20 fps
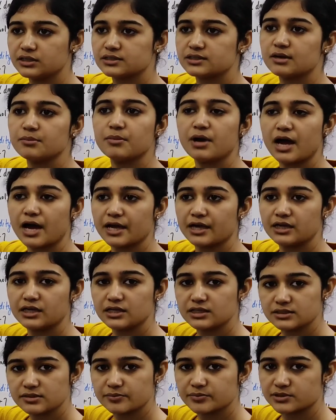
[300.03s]
some
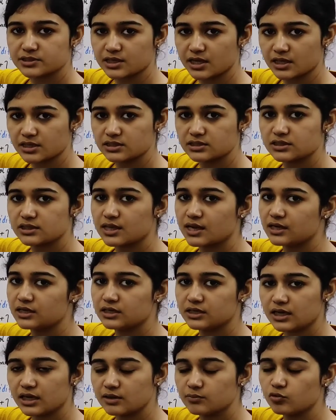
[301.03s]
ionic substance,
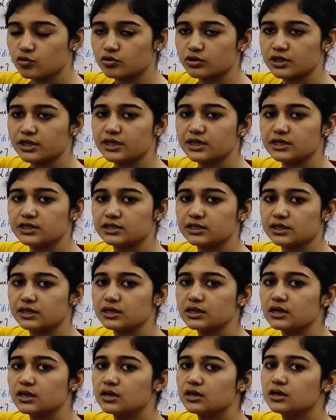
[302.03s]
that time only it
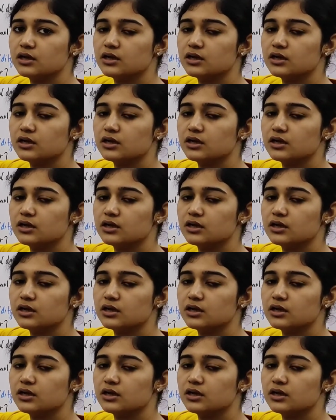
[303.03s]
can